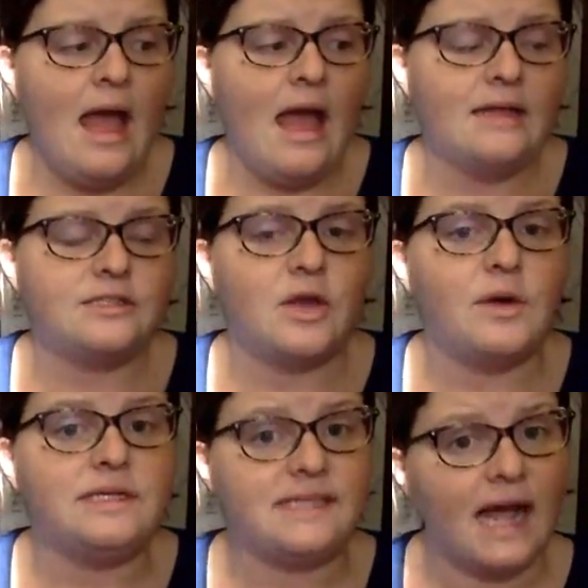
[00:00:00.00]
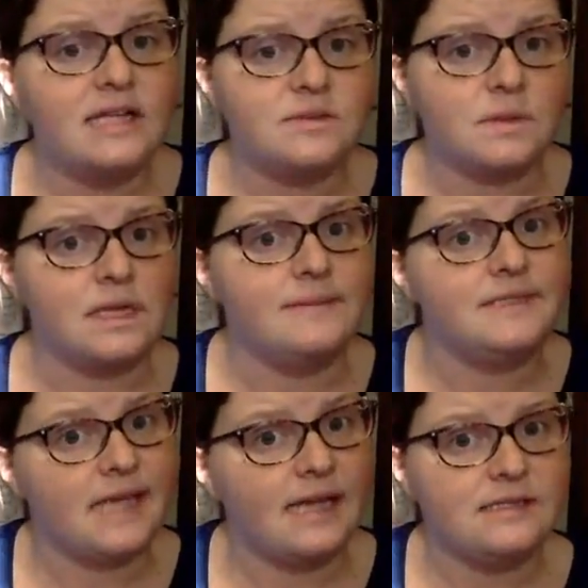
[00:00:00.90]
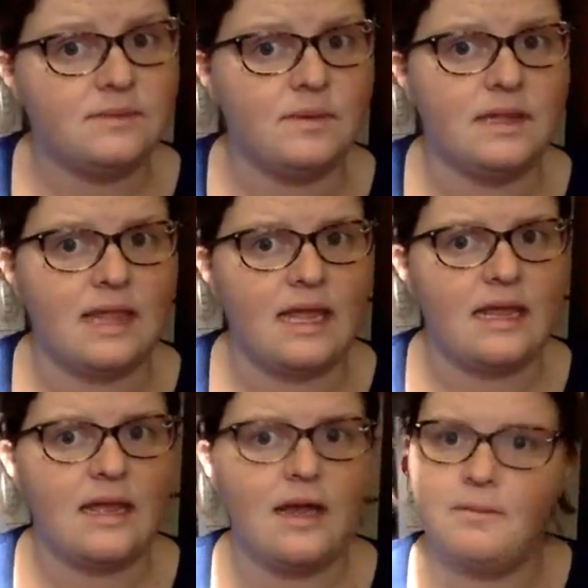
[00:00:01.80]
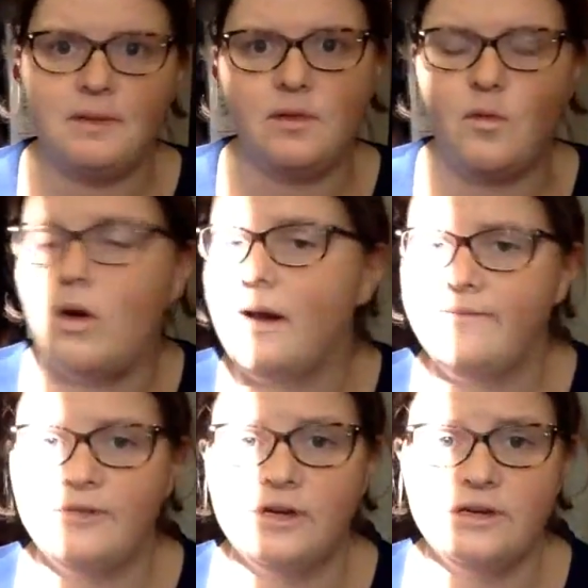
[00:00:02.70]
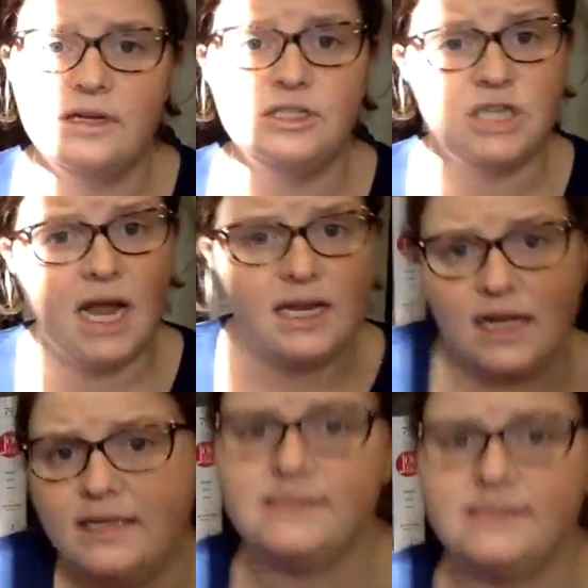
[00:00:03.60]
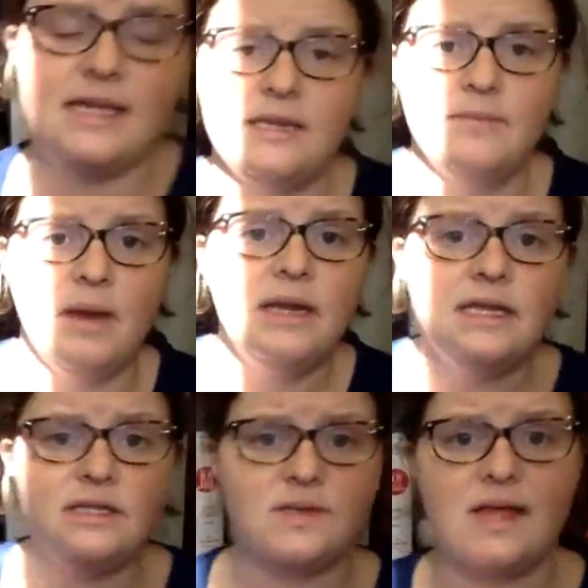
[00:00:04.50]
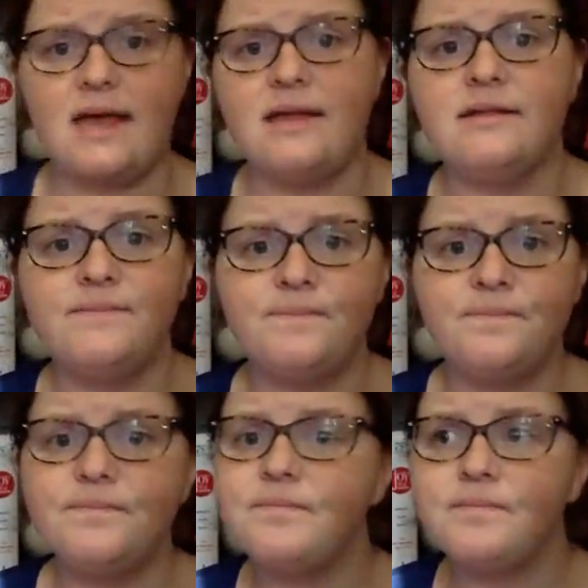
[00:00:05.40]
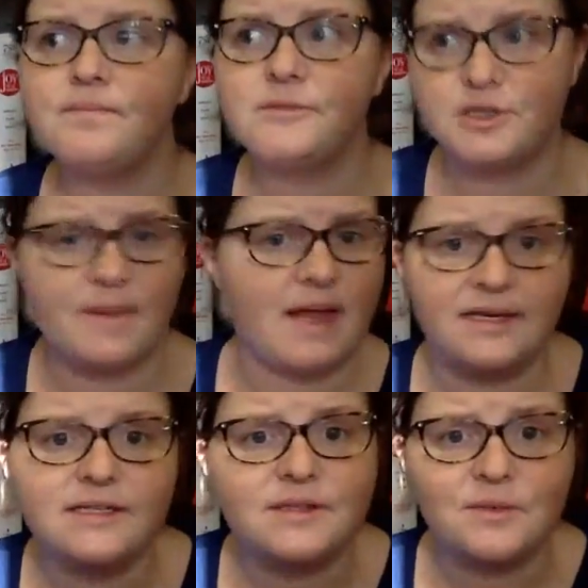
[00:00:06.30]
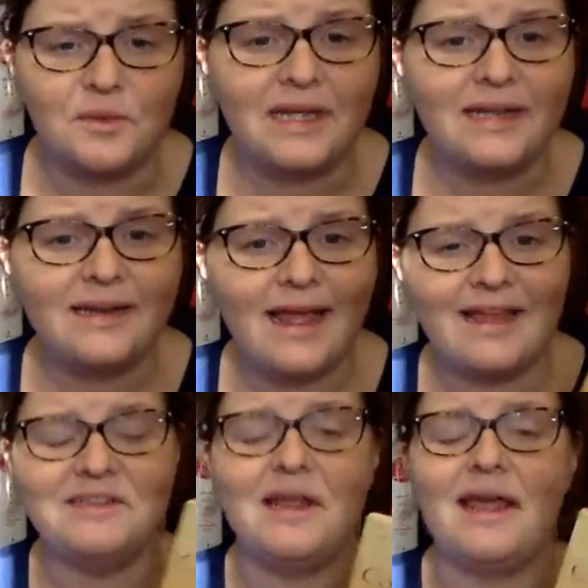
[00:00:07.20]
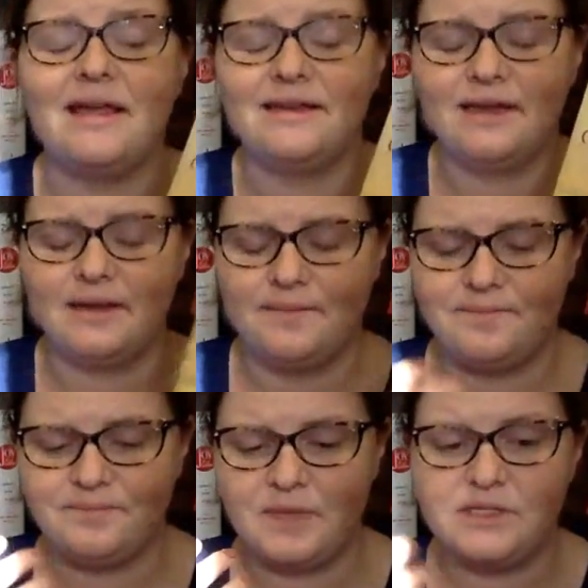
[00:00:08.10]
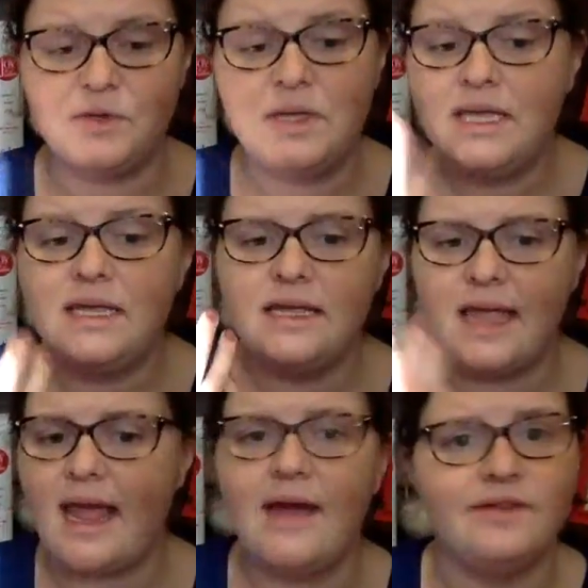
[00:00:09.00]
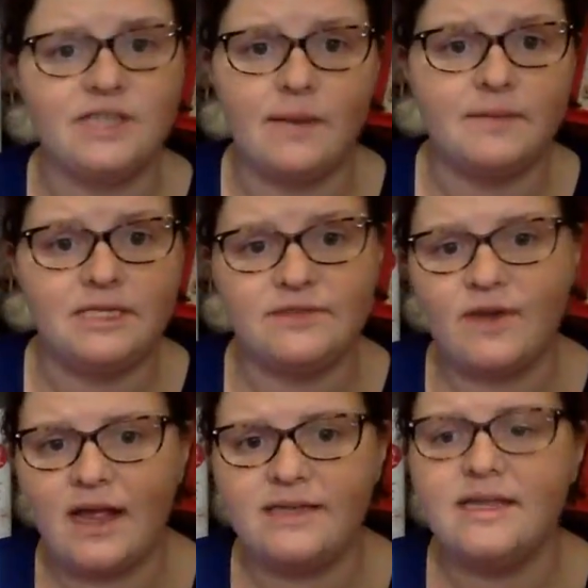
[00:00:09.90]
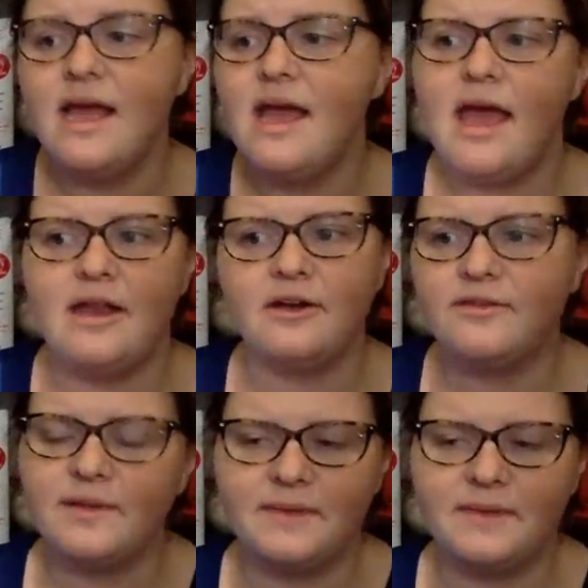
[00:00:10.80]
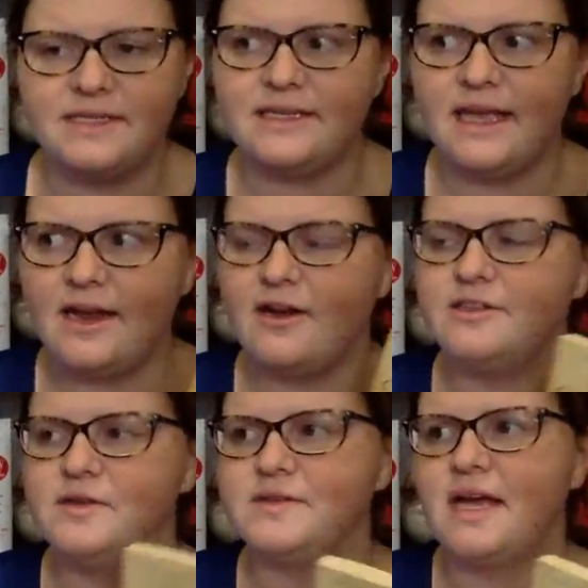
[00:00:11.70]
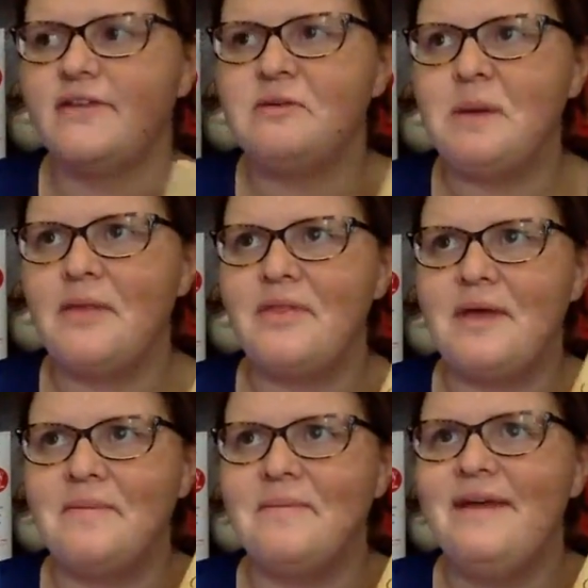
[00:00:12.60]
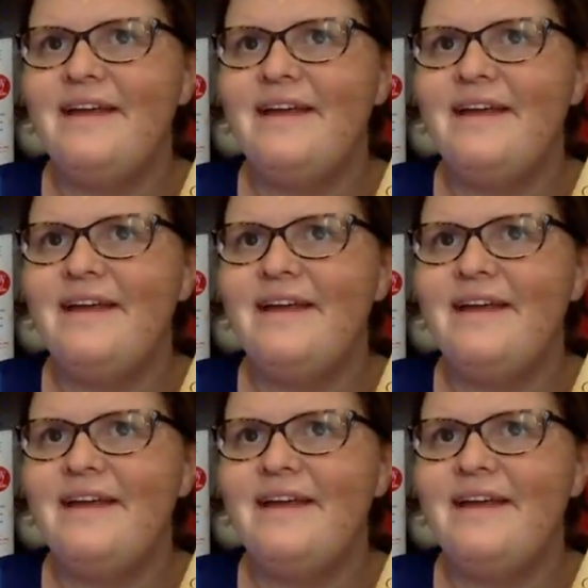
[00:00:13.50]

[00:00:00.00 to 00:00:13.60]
And so his dad's really obsessed with like helping the war effort in China and sending money so that Japan doesn't win, and so he can't have a Japanese friend, and her family doesn't care, and so it's kind of about them